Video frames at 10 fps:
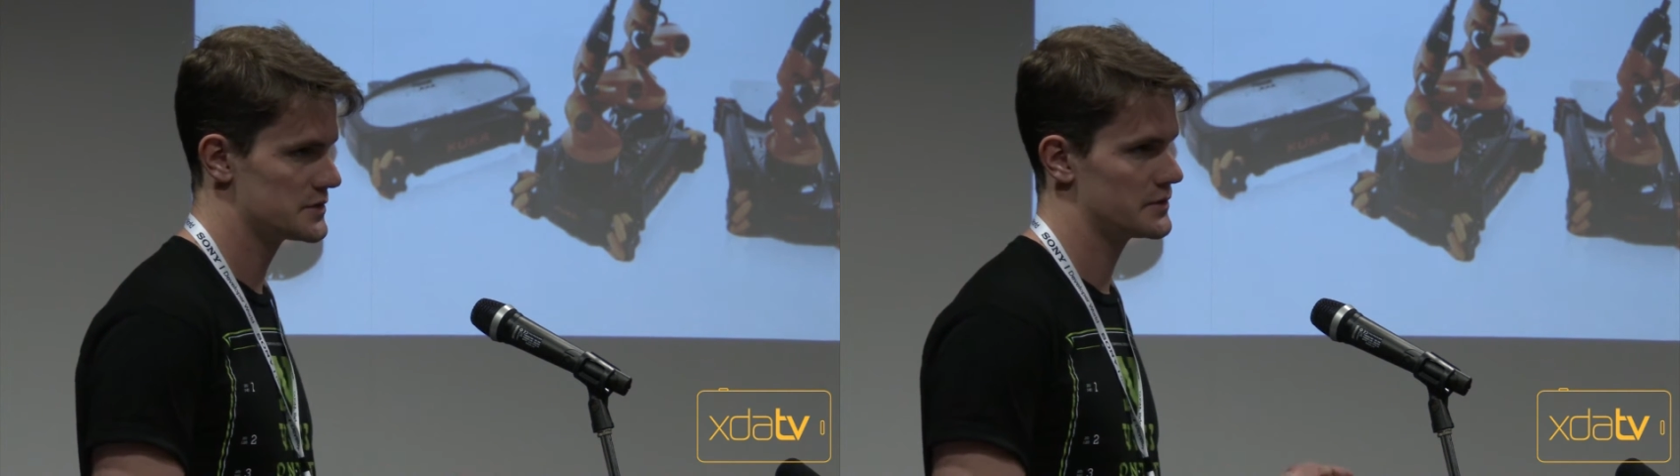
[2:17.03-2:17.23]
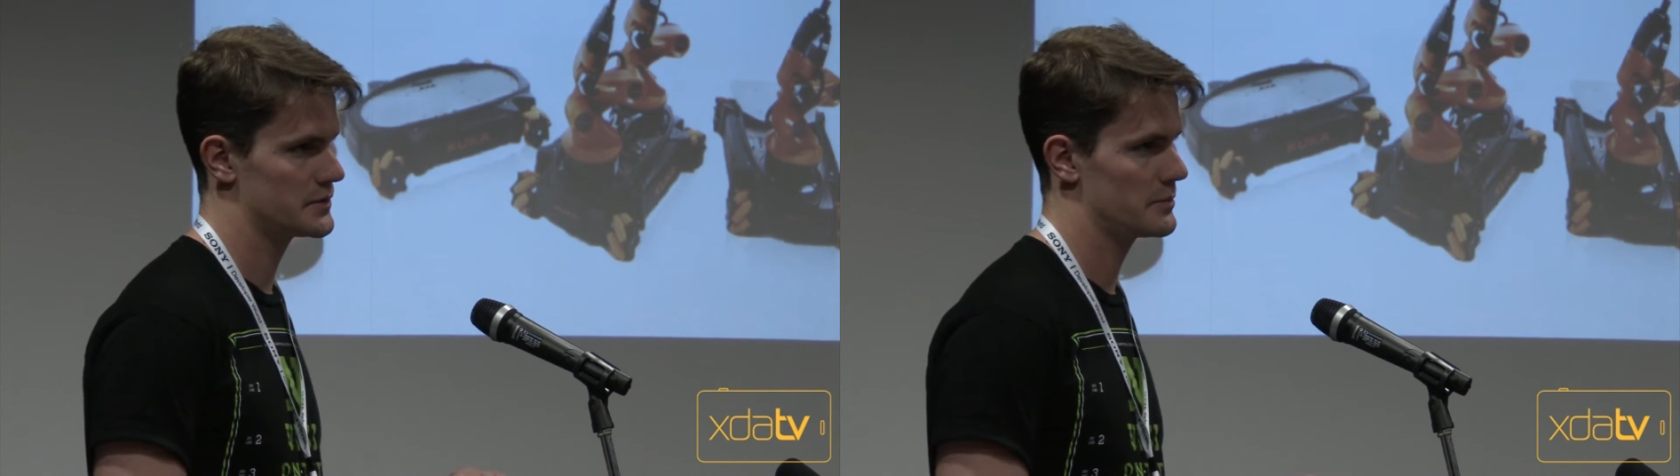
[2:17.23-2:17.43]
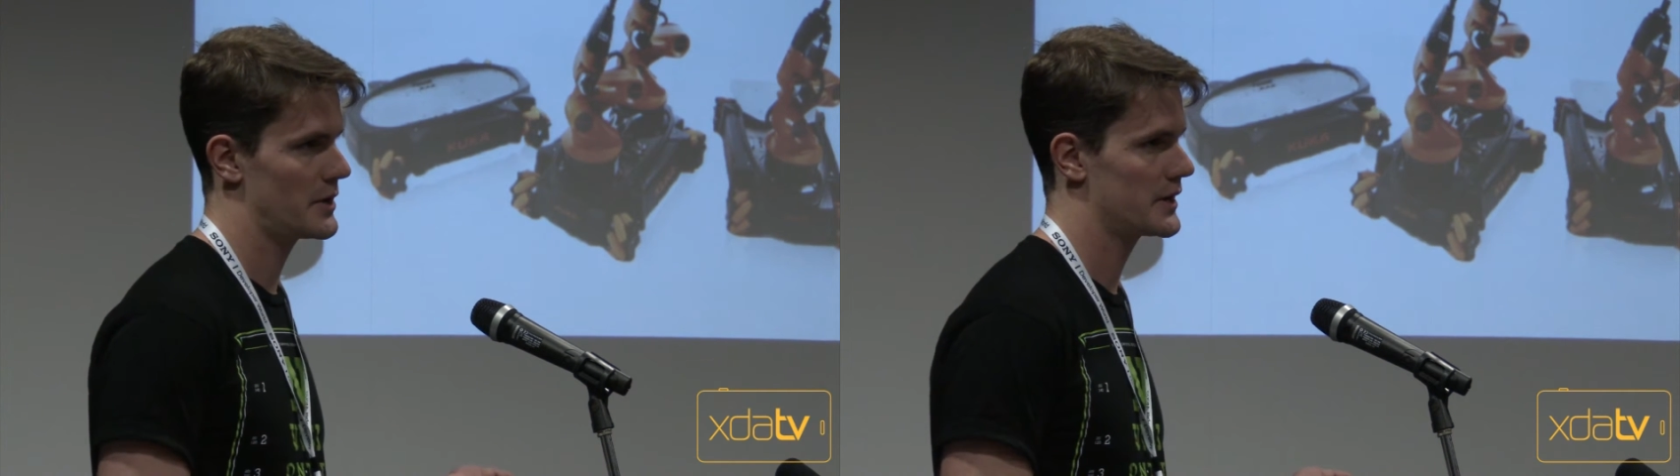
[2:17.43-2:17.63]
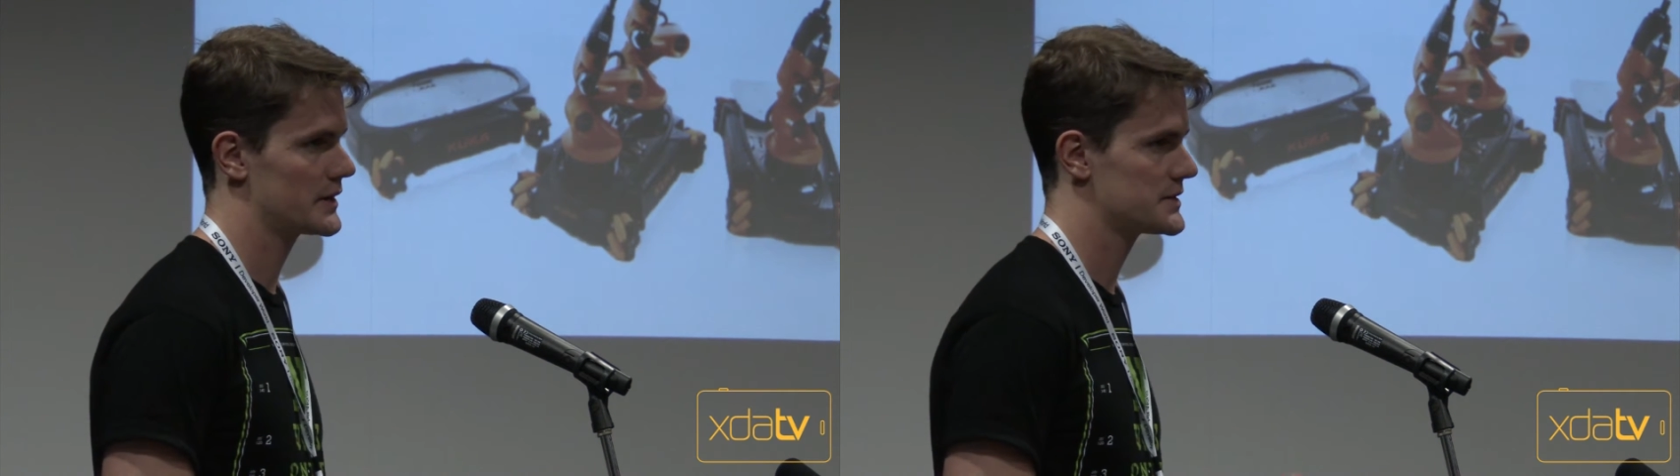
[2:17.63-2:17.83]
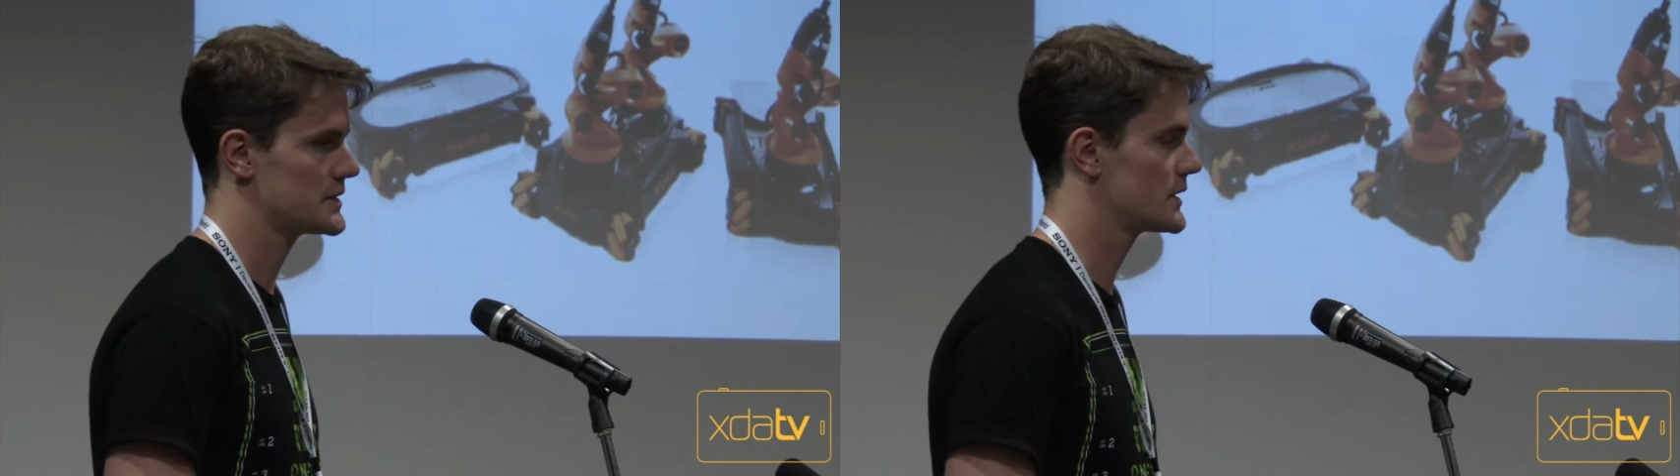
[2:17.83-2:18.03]
industrial
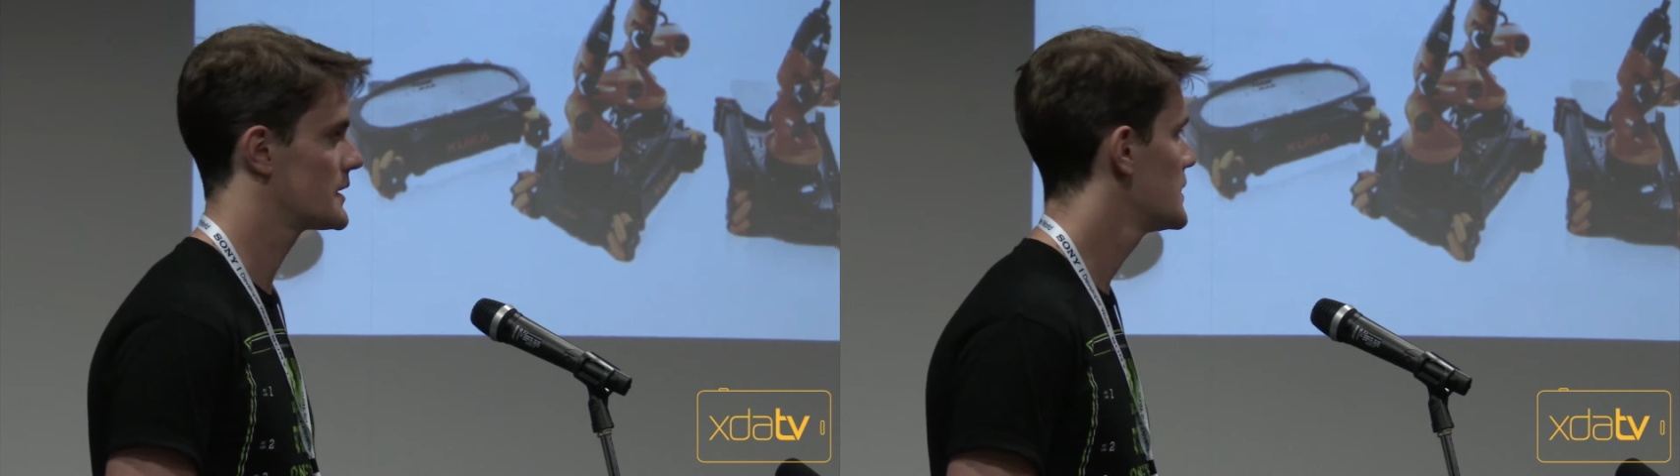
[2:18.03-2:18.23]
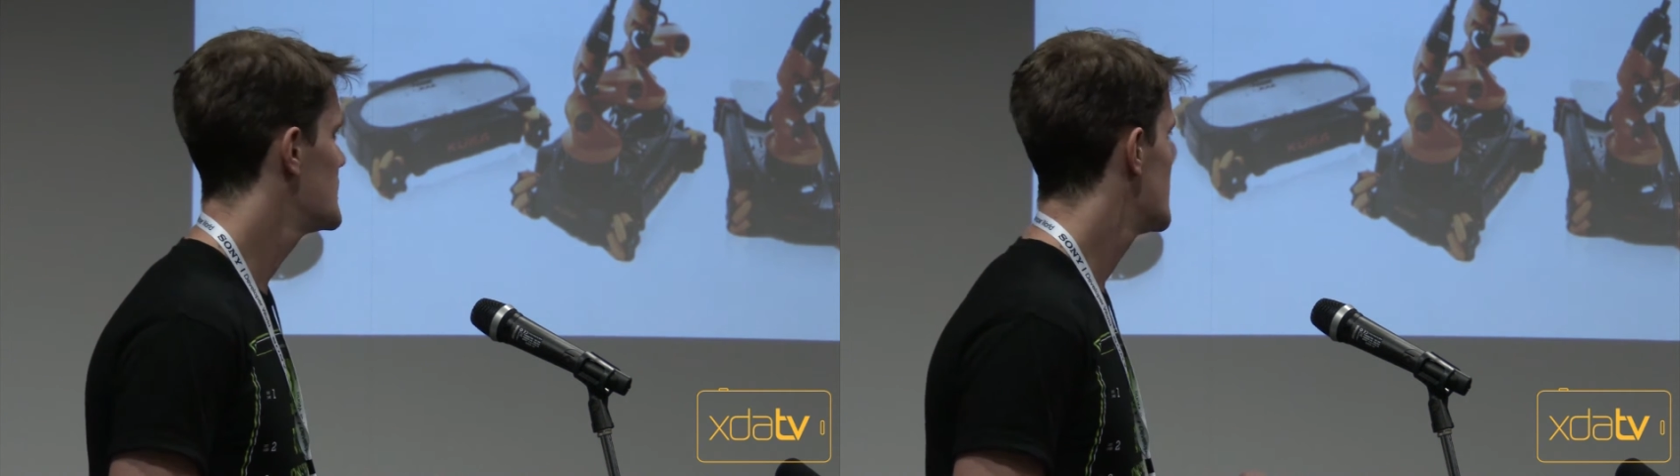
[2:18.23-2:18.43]
robotics